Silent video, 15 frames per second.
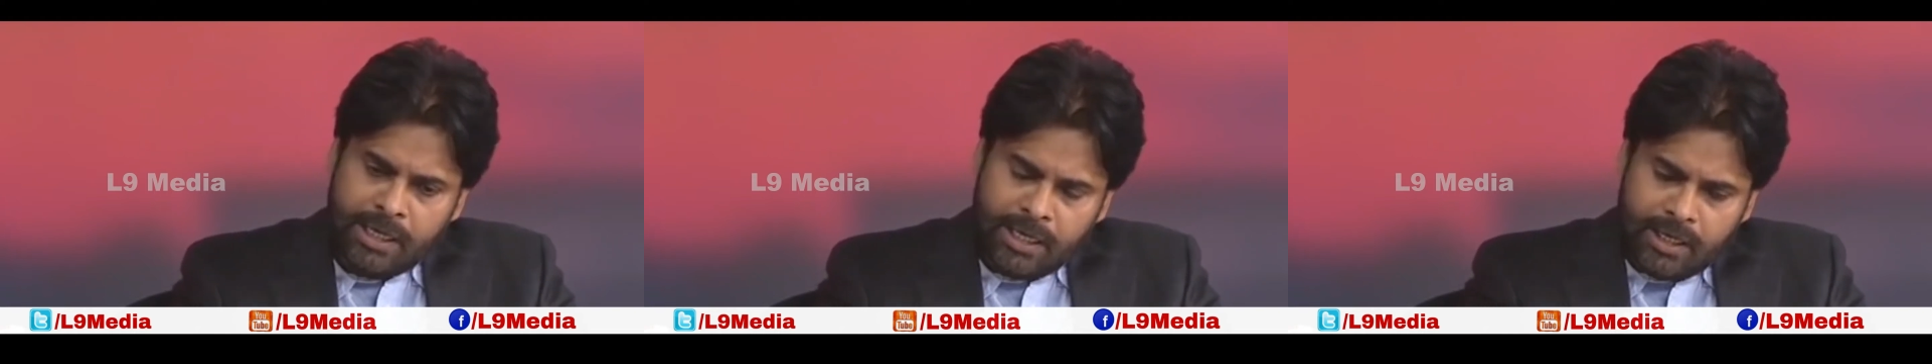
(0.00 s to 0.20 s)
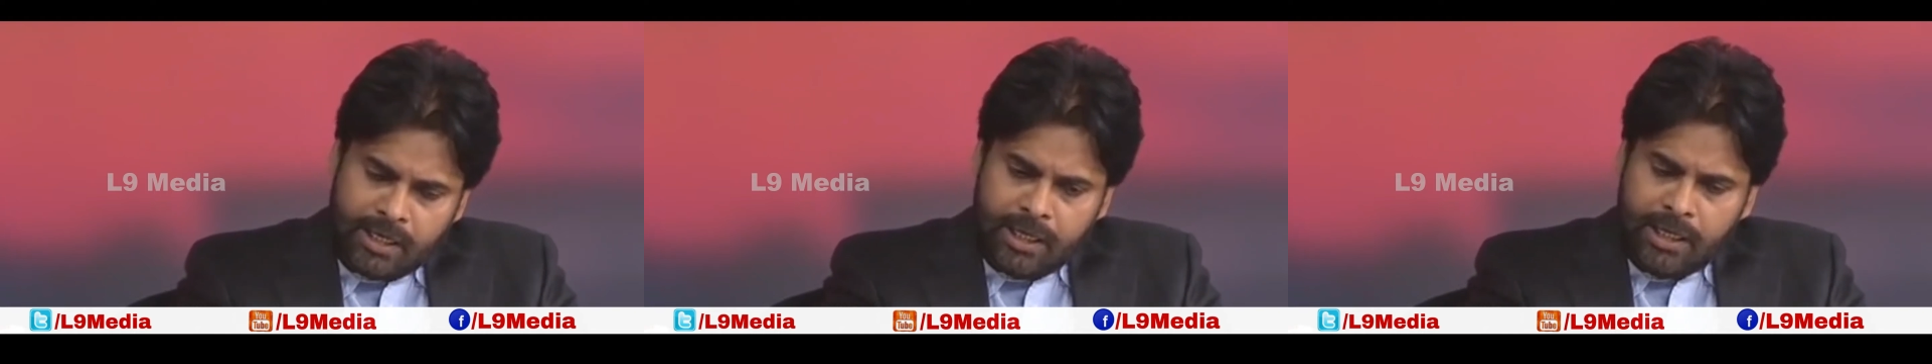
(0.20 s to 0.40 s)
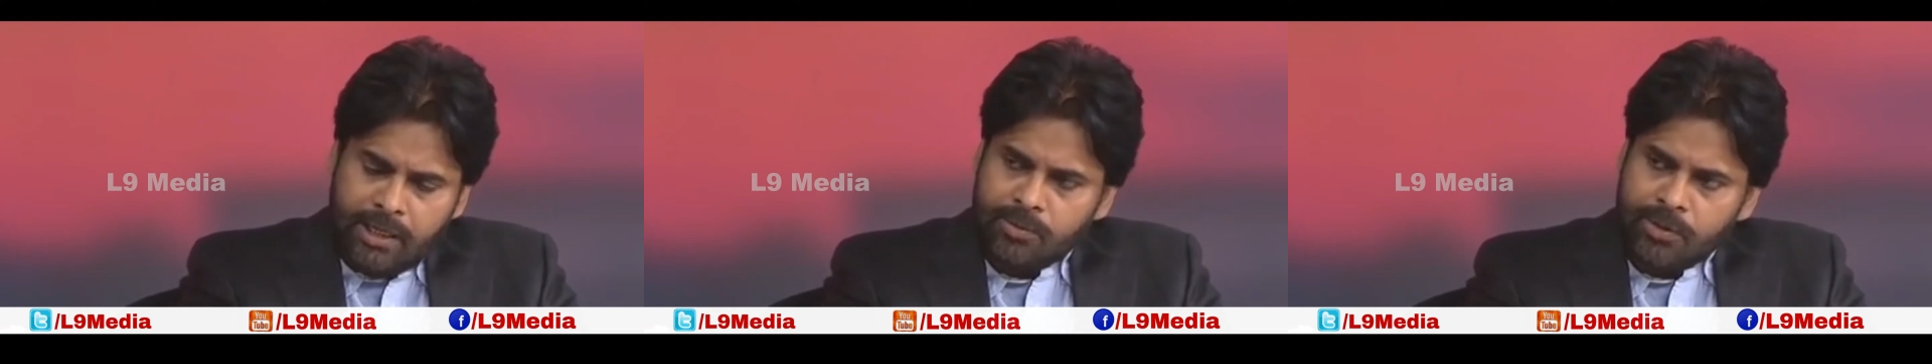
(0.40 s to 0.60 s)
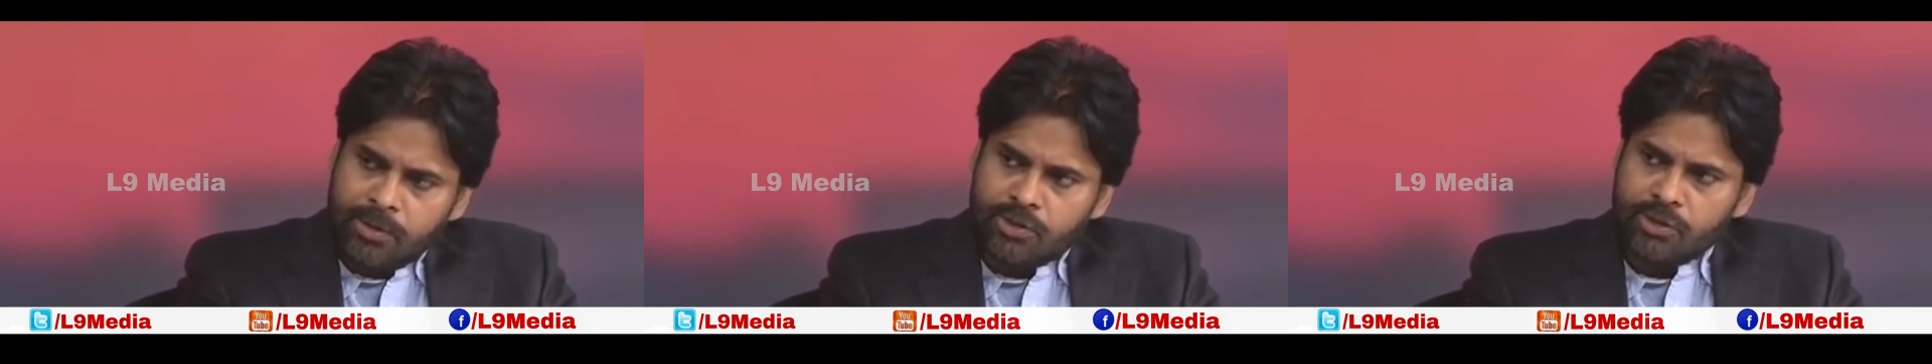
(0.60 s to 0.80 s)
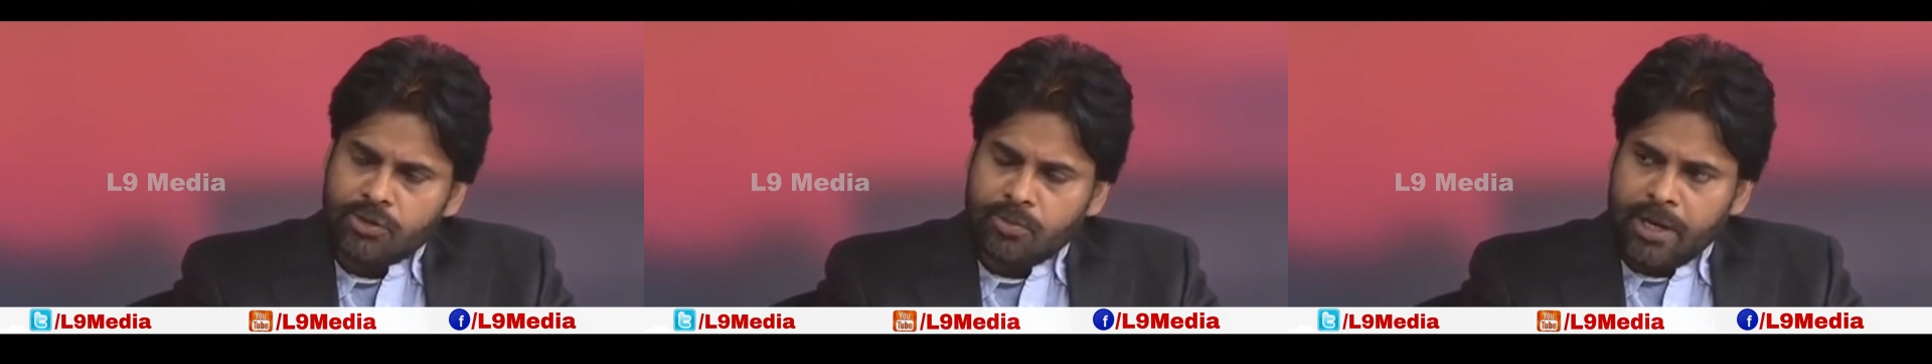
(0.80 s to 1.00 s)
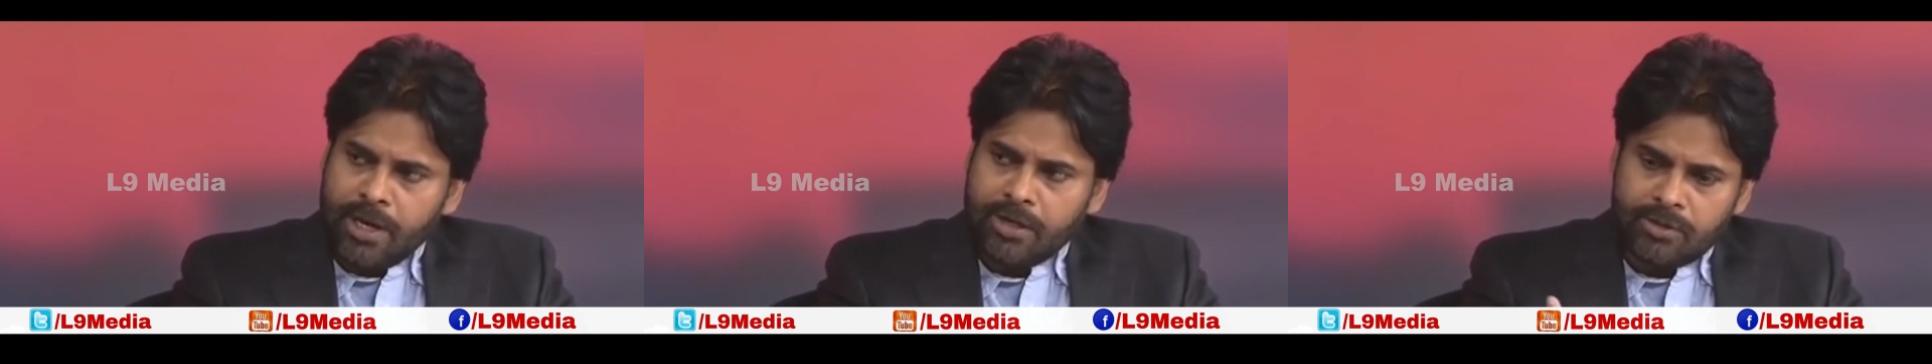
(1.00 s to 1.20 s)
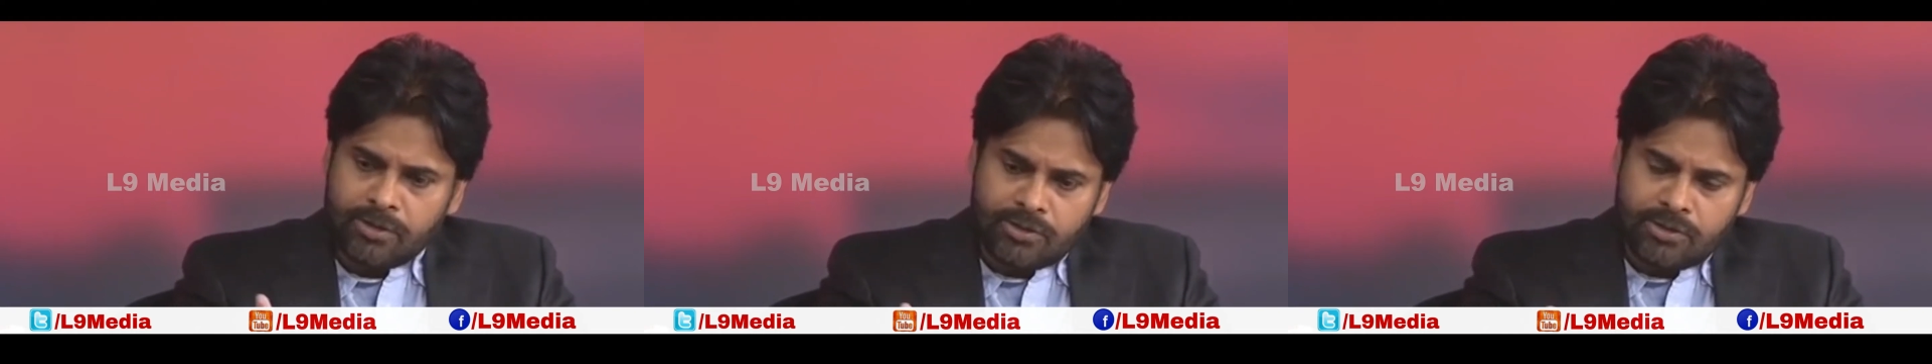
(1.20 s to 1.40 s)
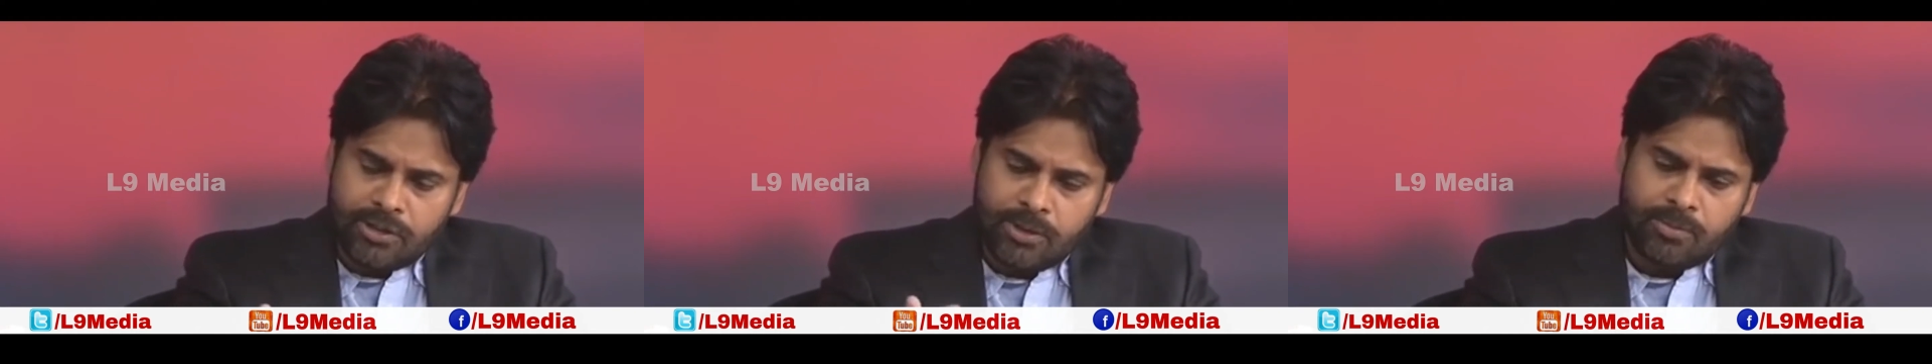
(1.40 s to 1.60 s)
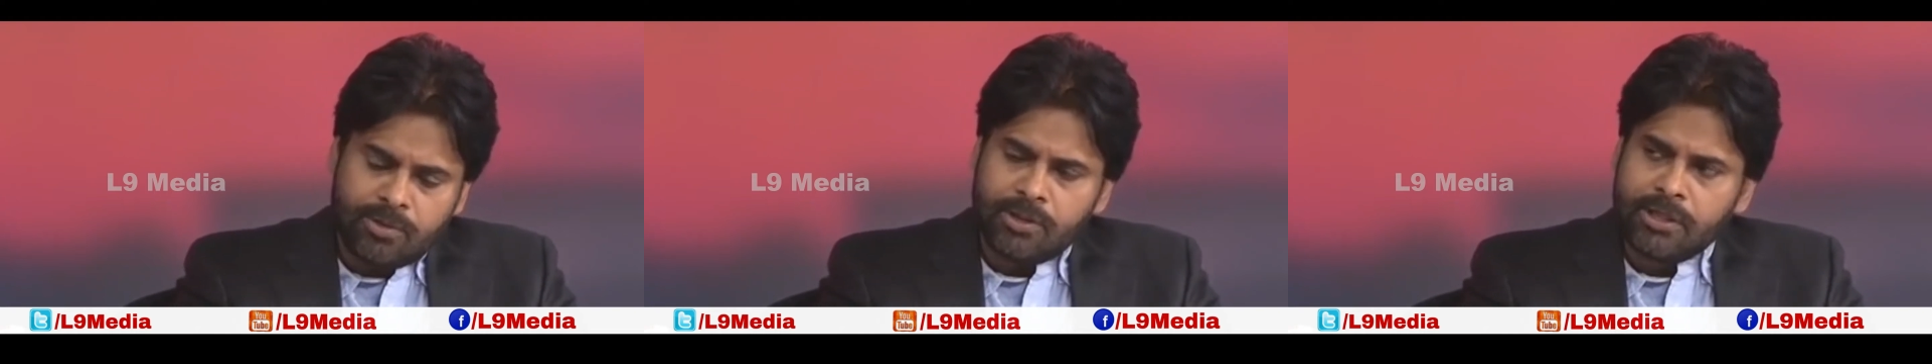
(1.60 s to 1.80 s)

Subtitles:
help each other back in the same